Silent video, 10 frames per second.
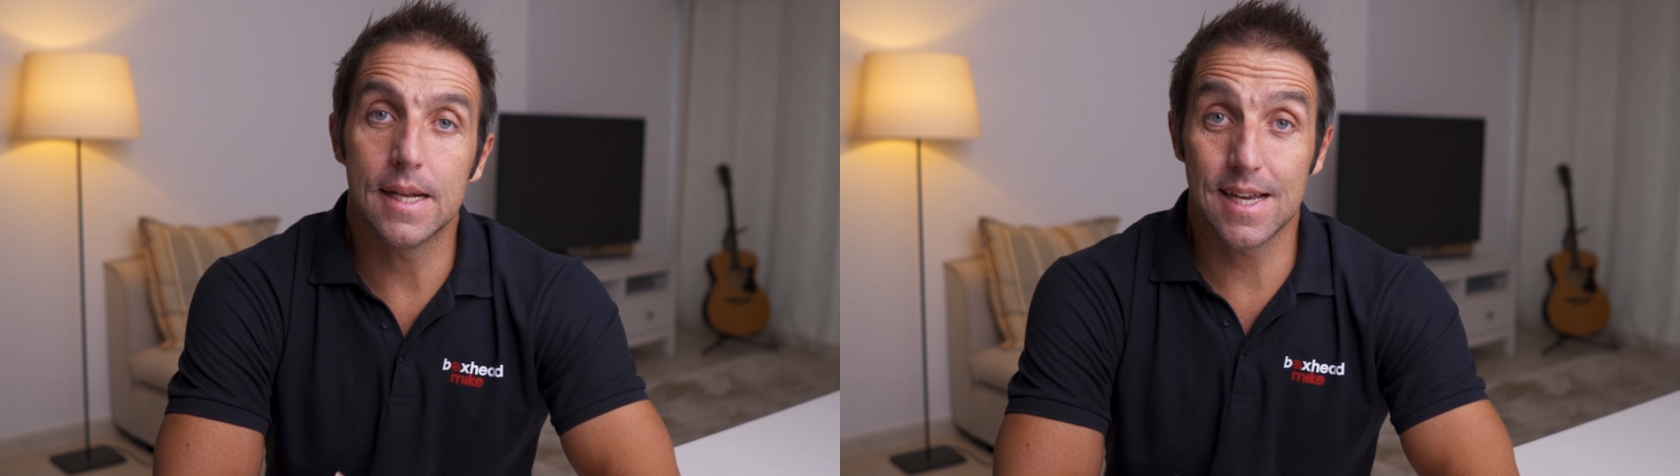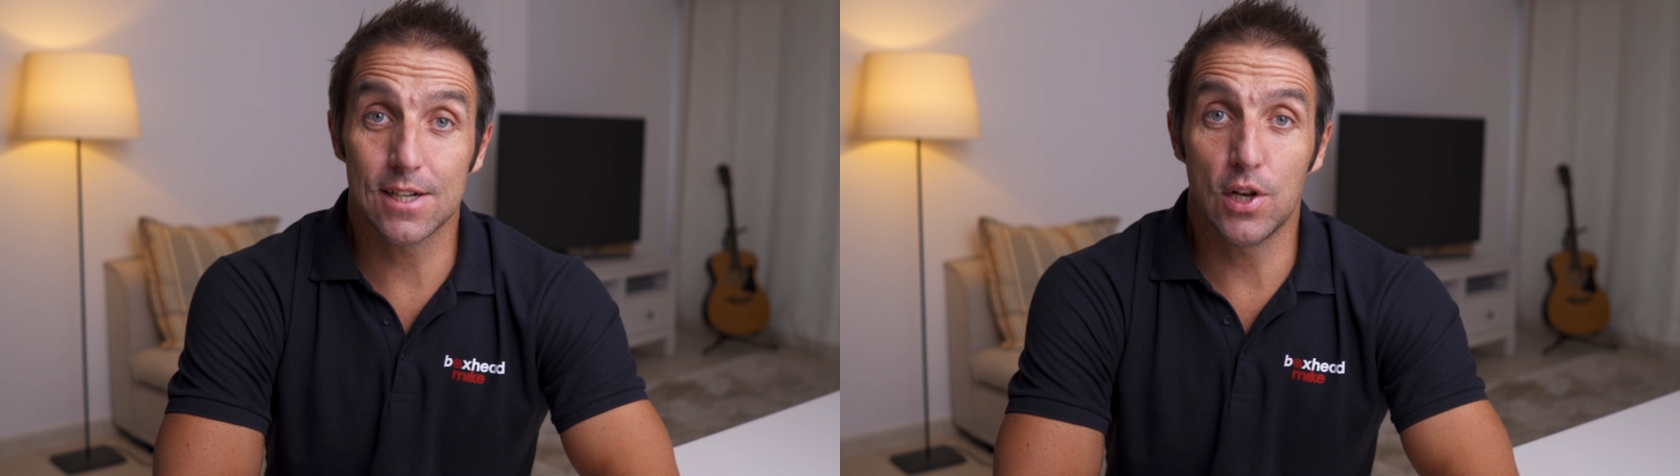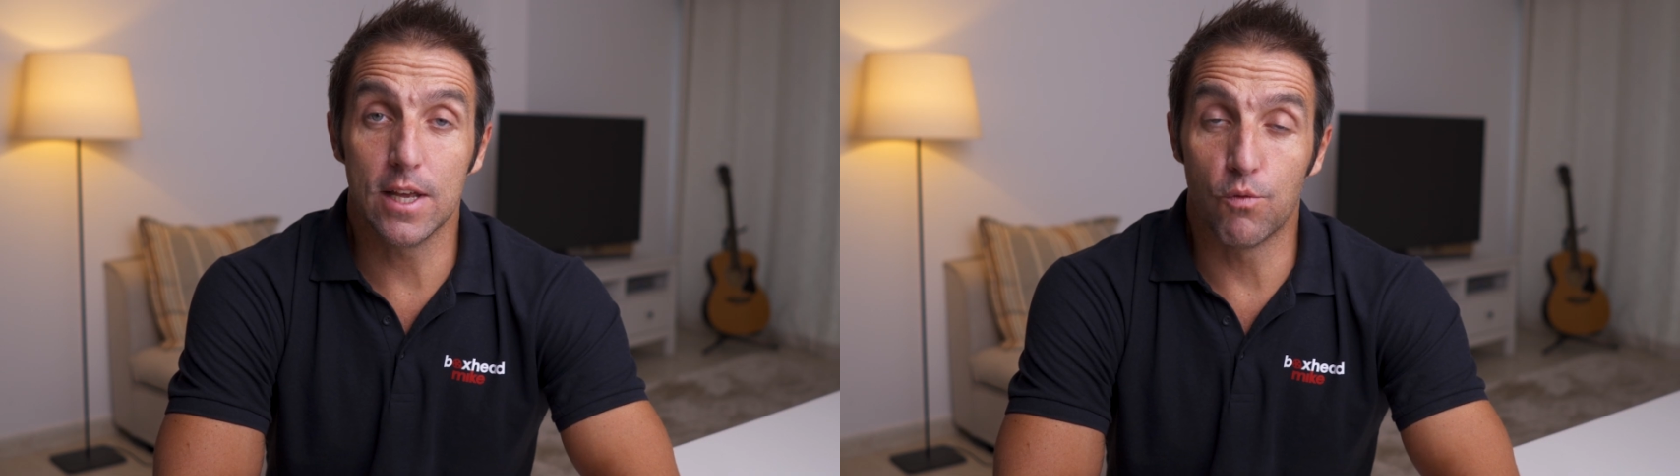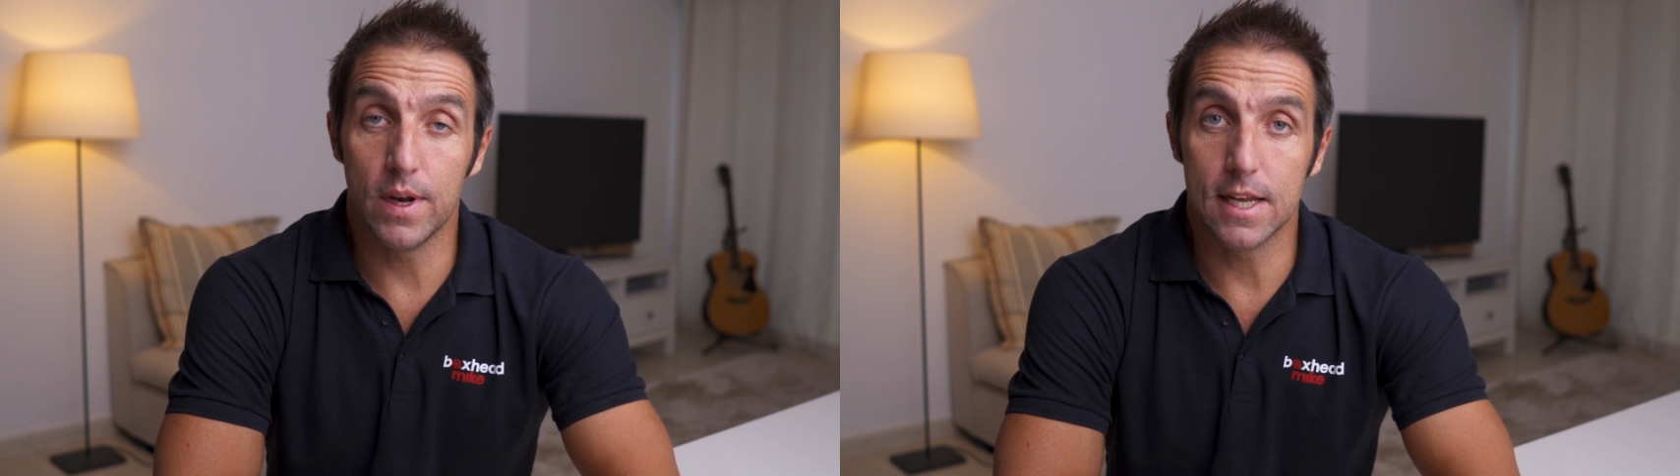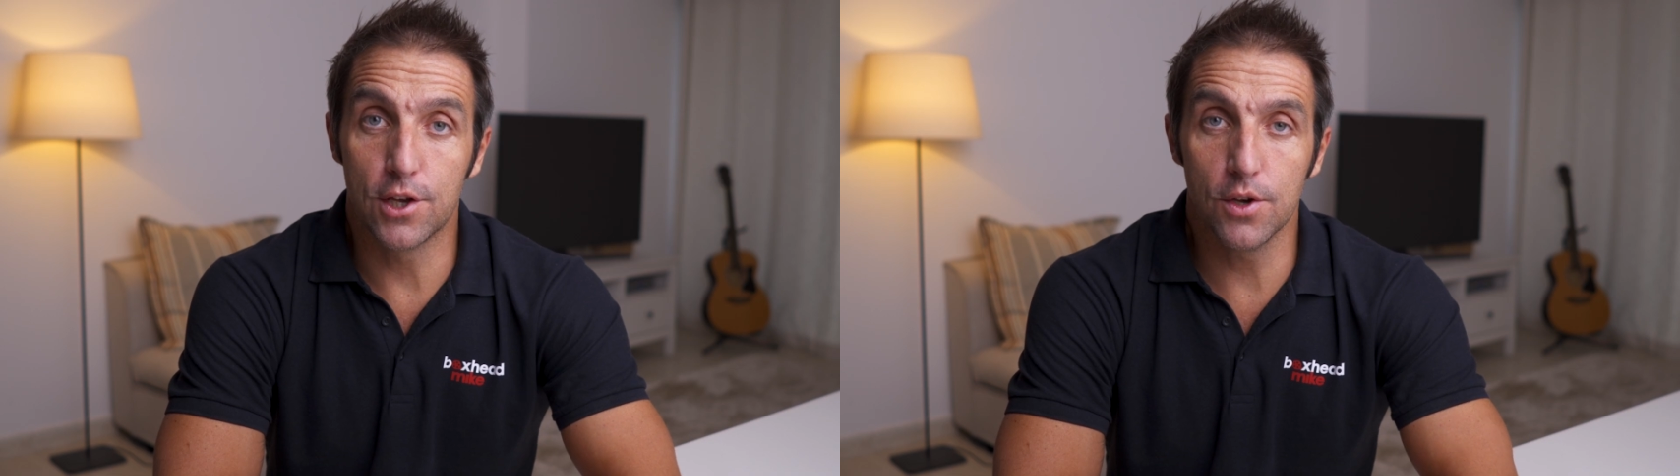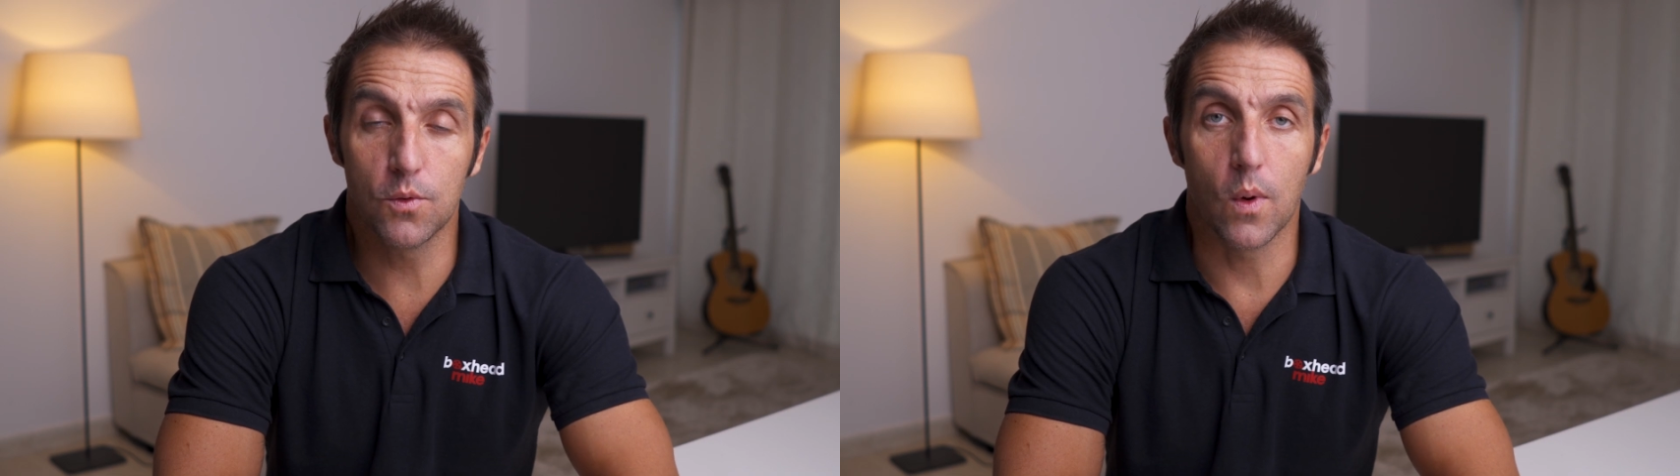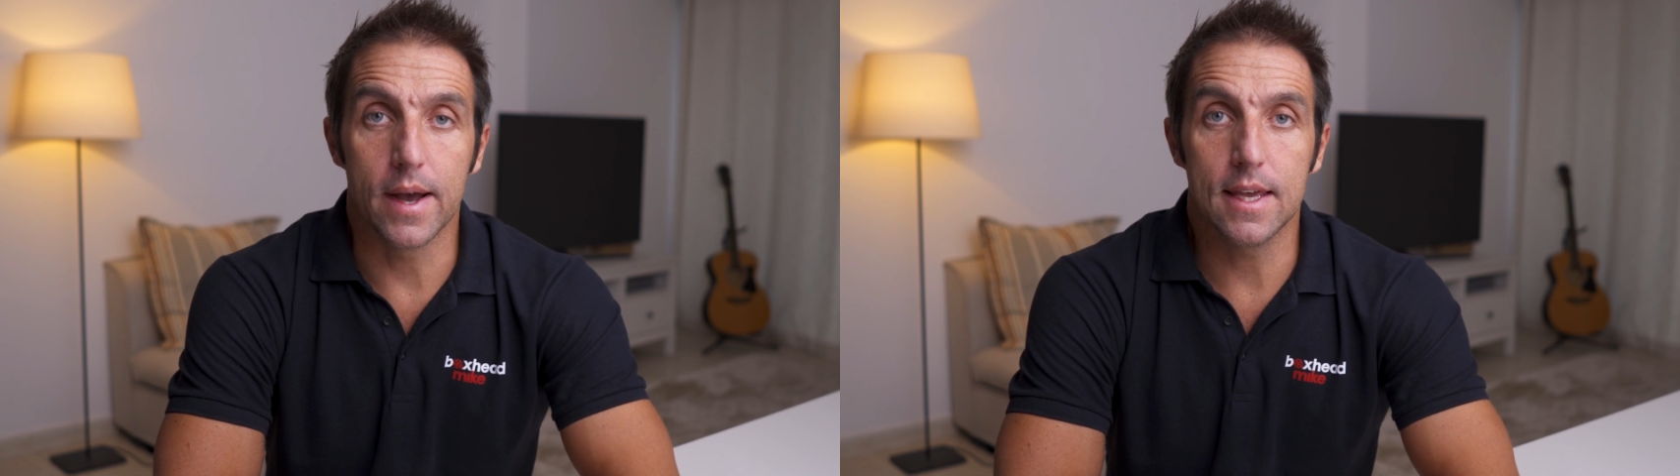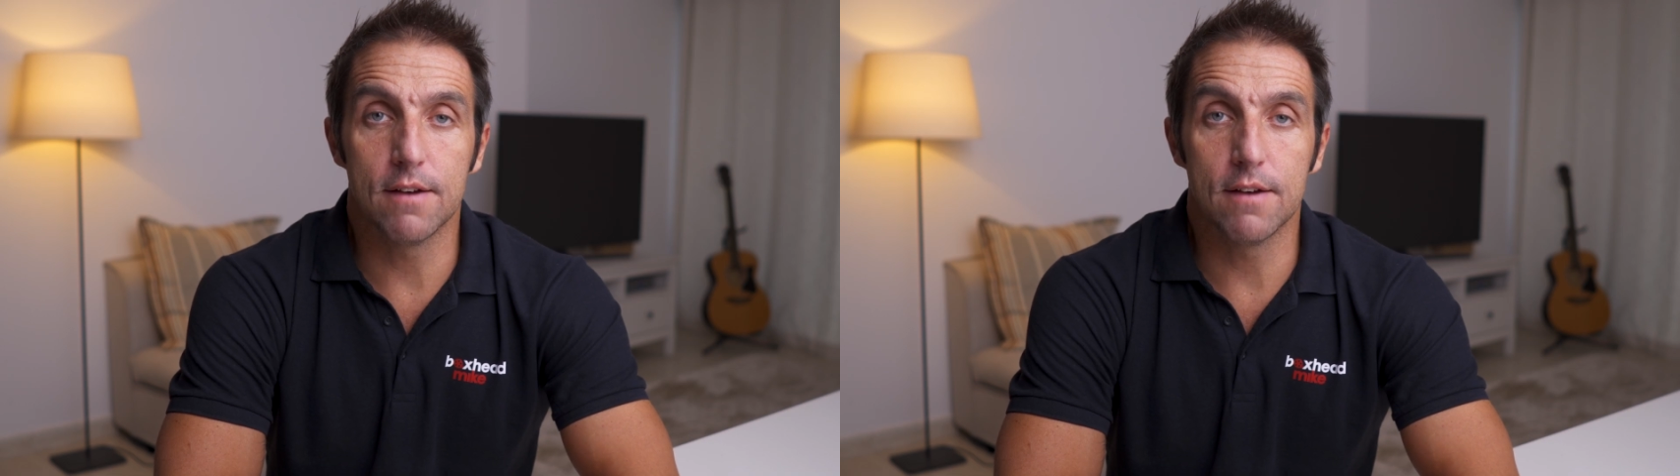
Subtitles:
It's actually a really good way